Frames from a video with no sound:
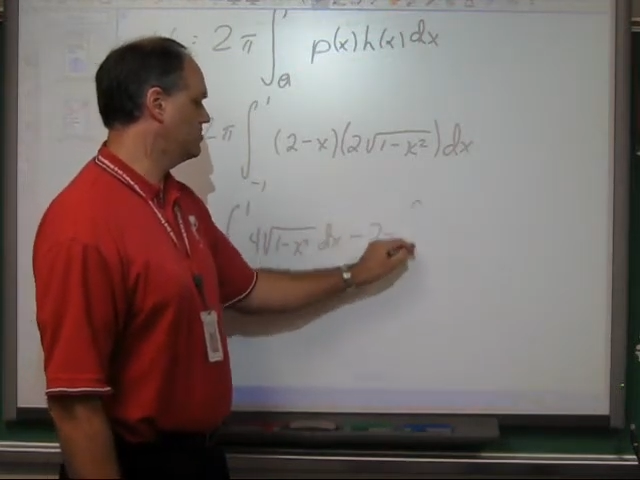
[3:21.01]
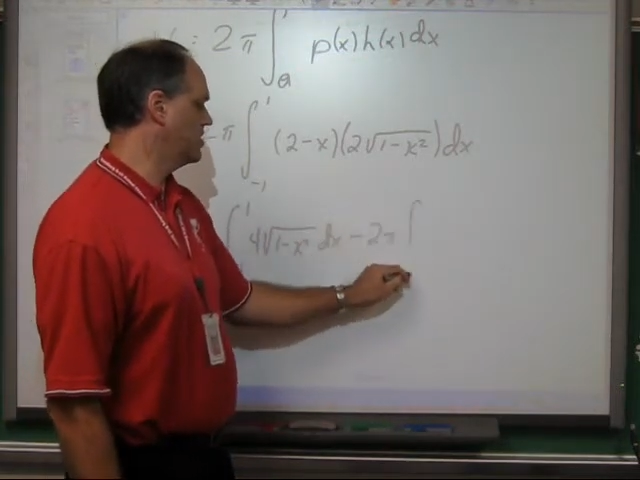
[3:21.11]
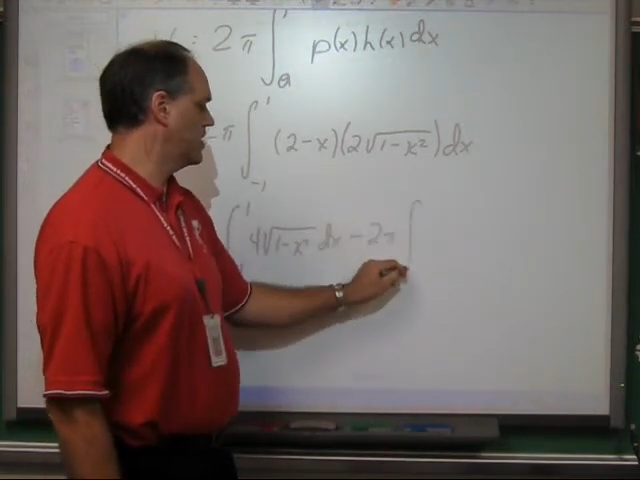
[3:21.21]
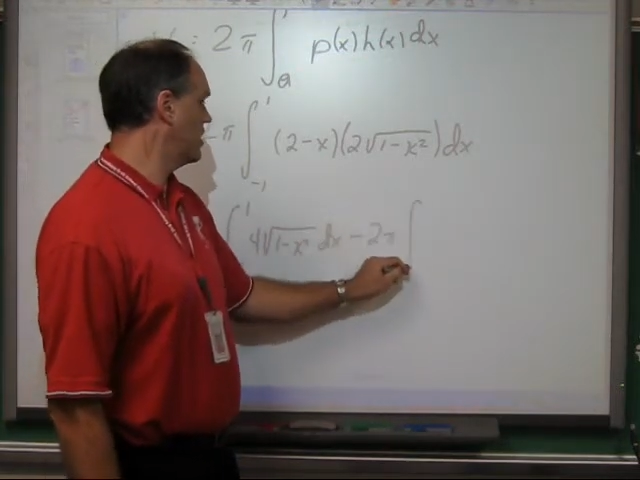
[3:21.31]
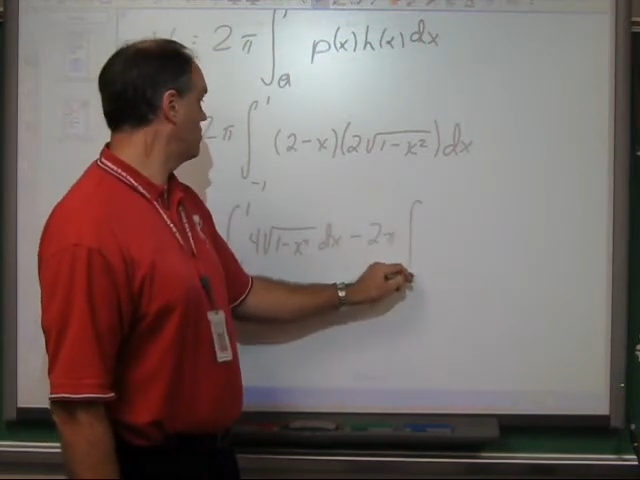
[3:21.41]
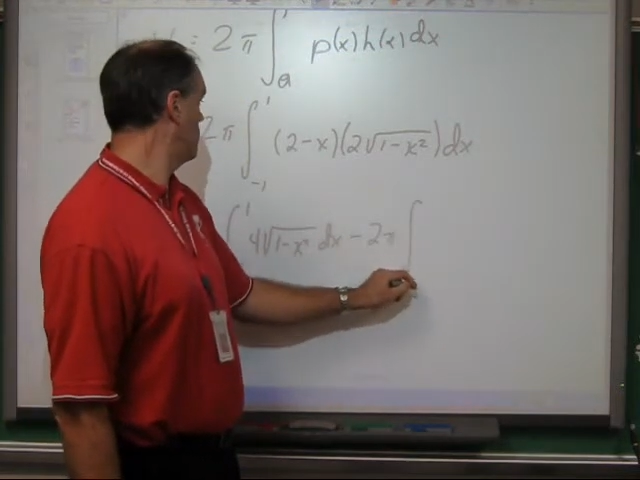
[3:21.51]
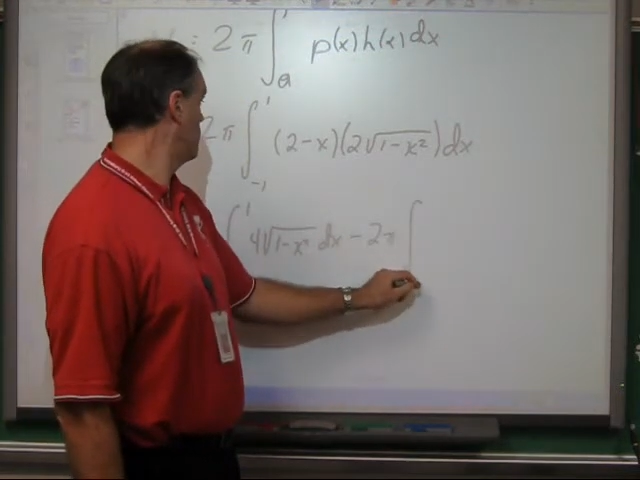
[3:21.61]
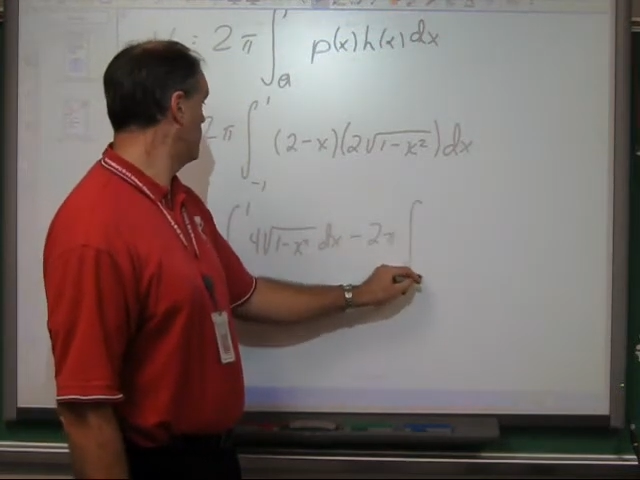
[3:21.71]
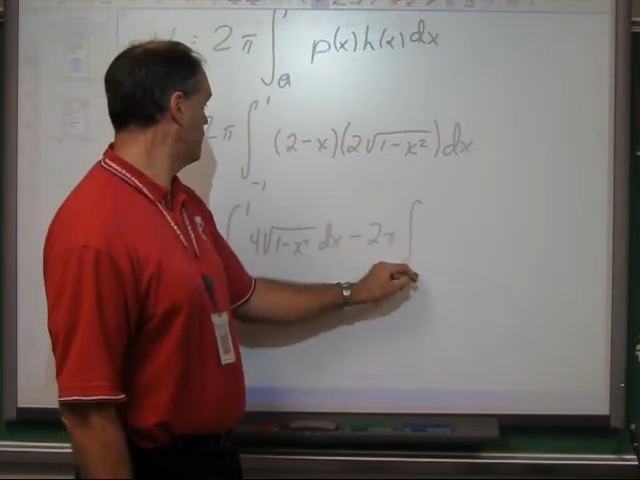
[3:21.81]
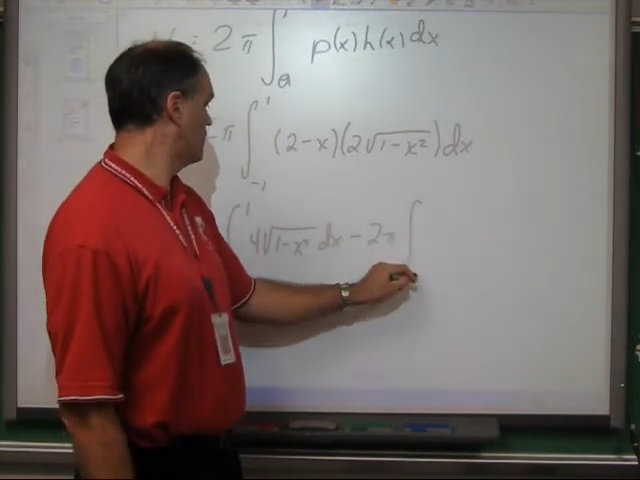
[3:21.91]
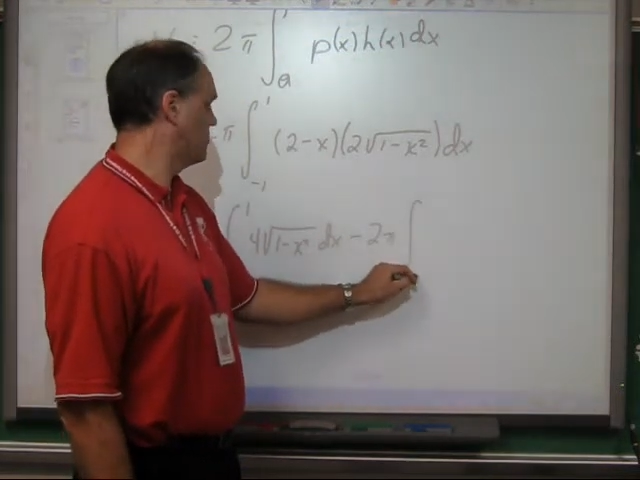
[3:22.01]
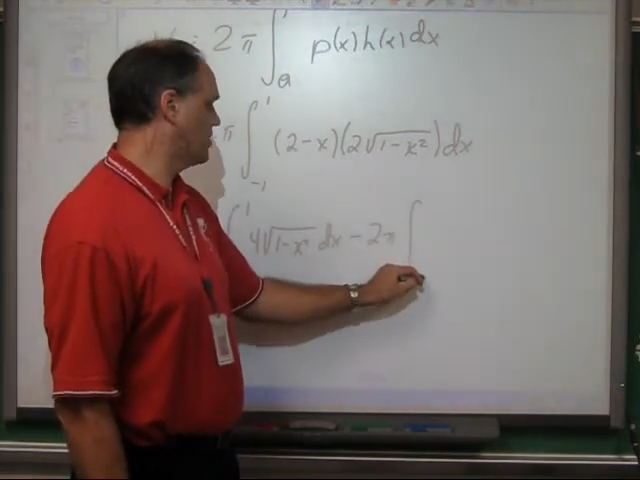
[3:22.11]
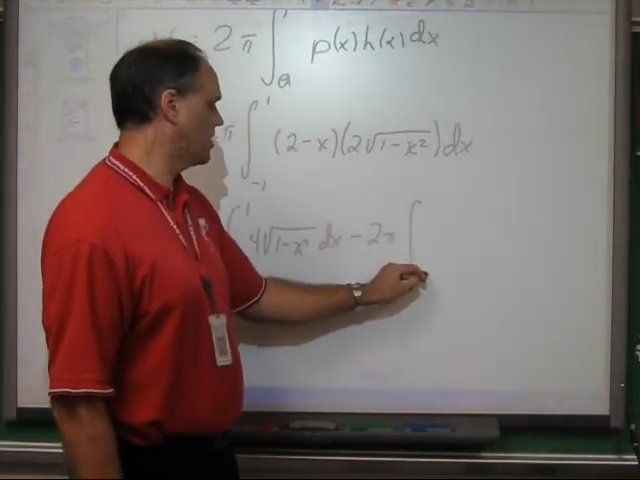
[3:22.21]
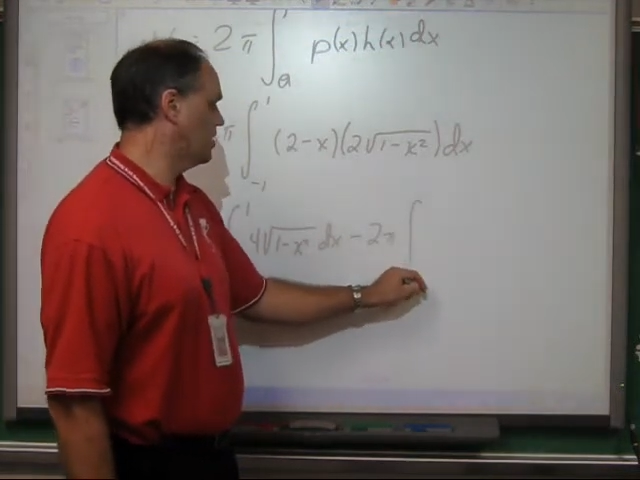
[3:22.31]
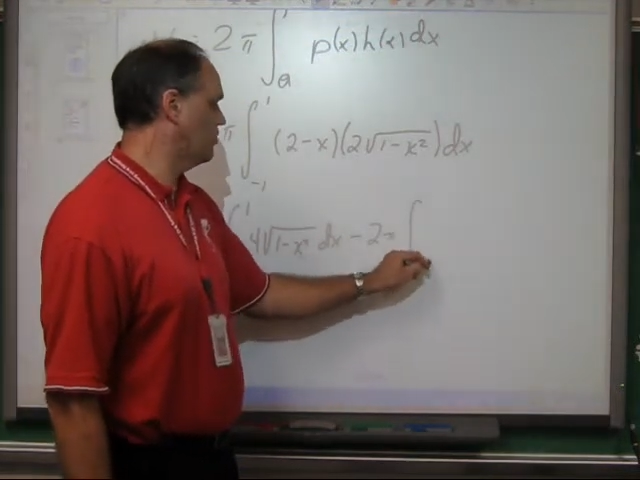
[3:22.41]
antiderivative from
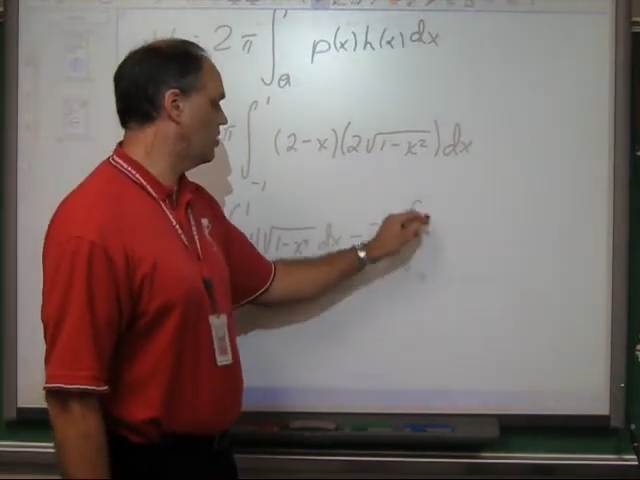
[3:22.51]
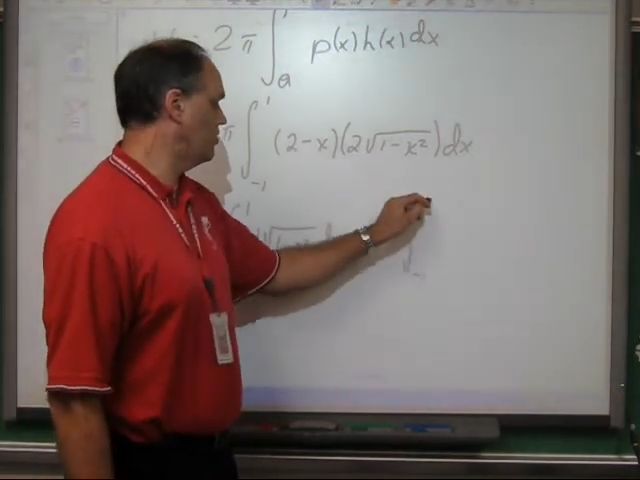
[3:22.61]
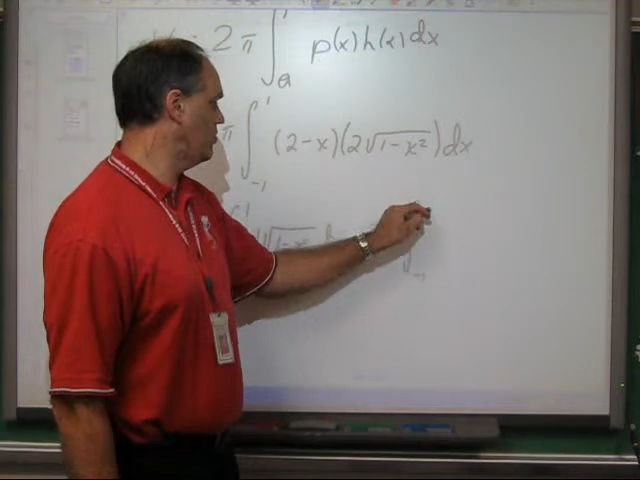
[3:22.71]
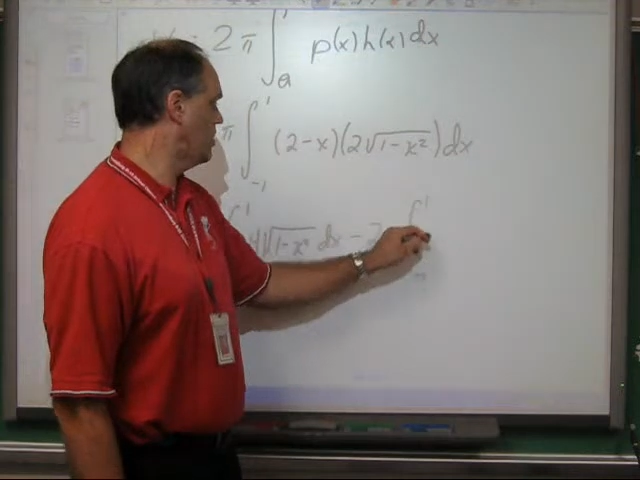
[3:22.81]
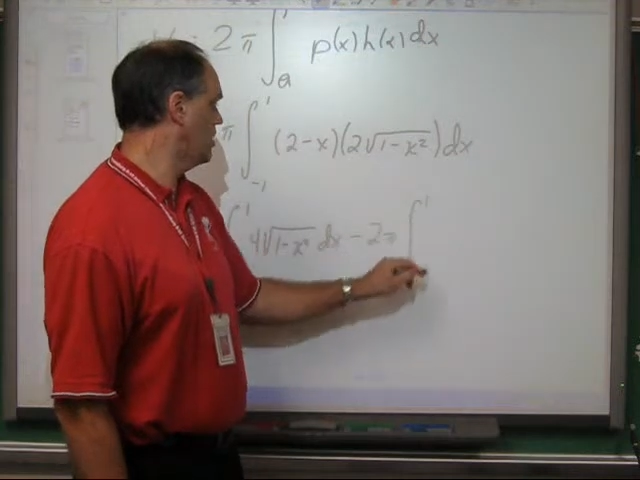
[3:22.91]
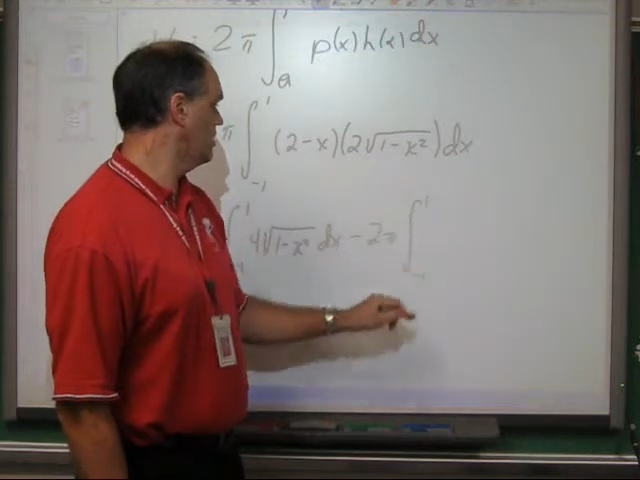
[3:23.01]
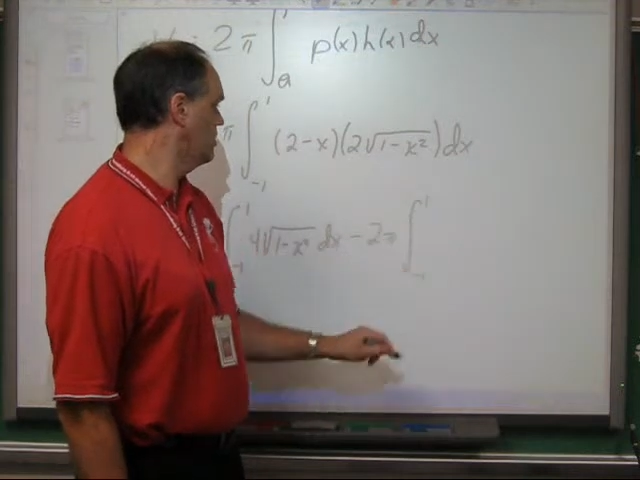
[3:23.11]
negative 1 to 1